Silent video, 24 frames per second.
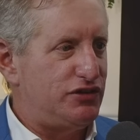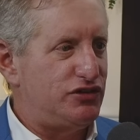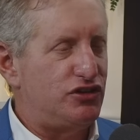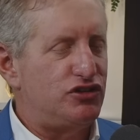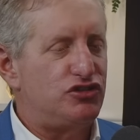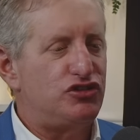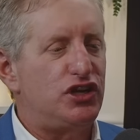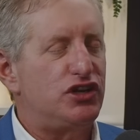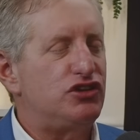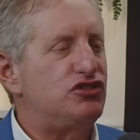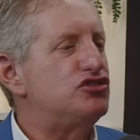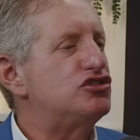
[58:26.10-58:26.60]

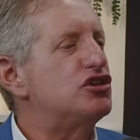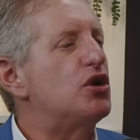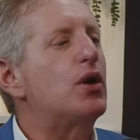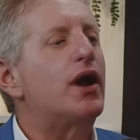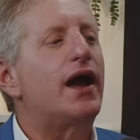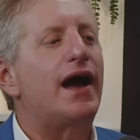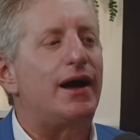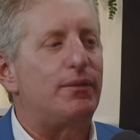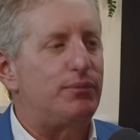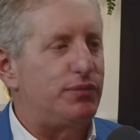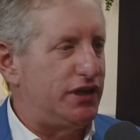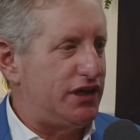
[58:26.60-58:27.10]
because it's so
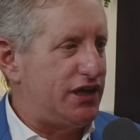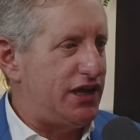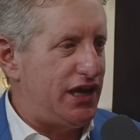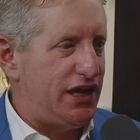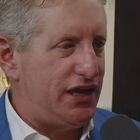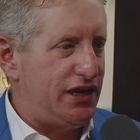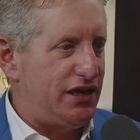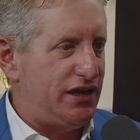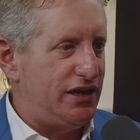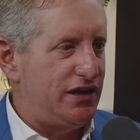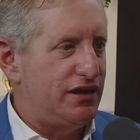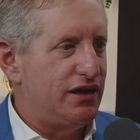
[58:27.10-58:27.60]

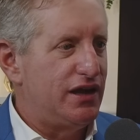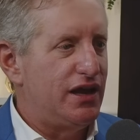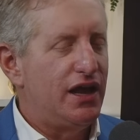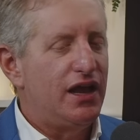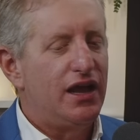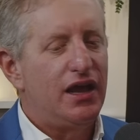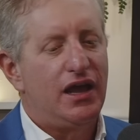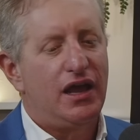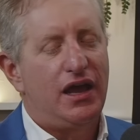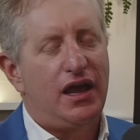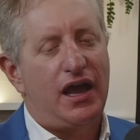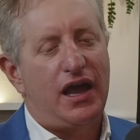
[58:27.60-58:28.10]
complicated,
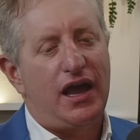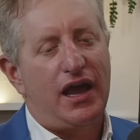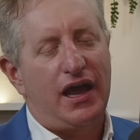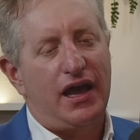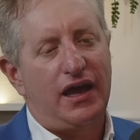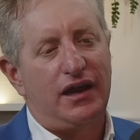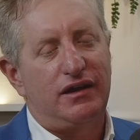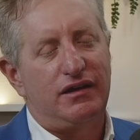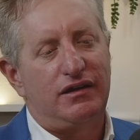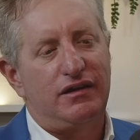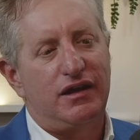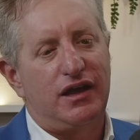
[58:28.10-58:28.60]

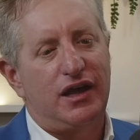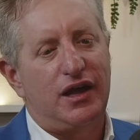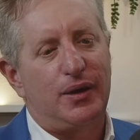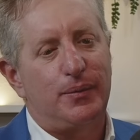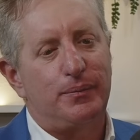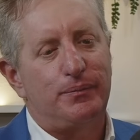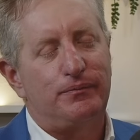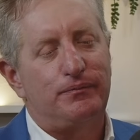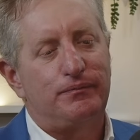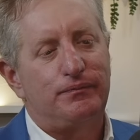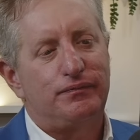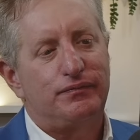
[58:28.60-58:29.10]

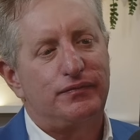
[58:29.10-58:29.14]
and